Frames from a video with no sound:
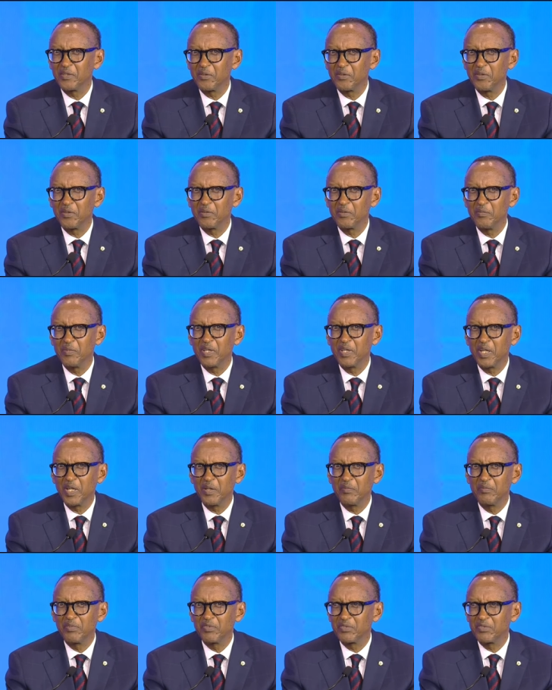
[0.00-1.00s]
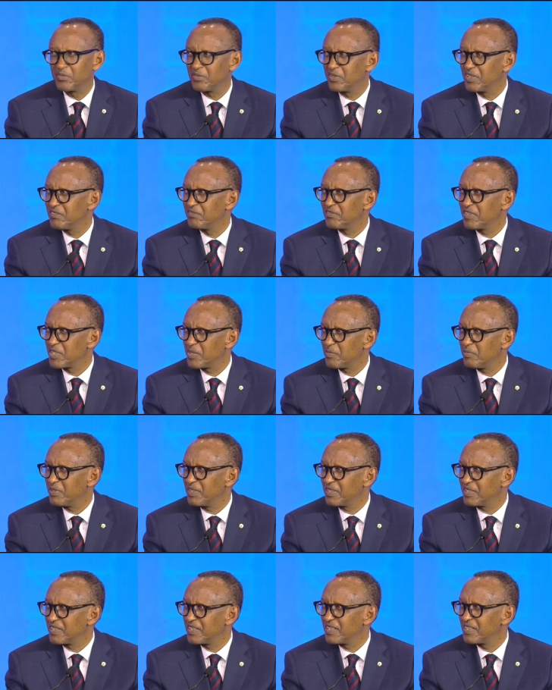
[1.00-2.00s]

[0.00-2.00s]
call me up to give a speech.